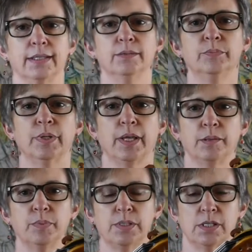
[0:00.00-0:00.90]
in
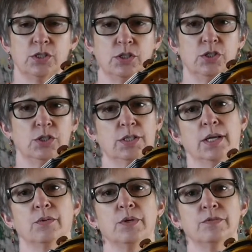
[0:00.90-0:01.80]
playing position just
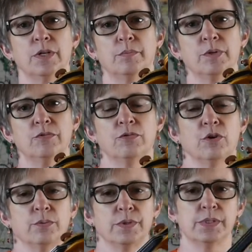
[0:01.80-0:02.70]
like we've done
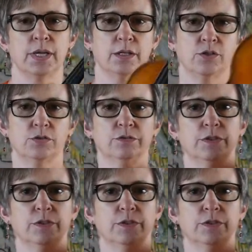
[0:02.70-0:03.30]
before with Statue of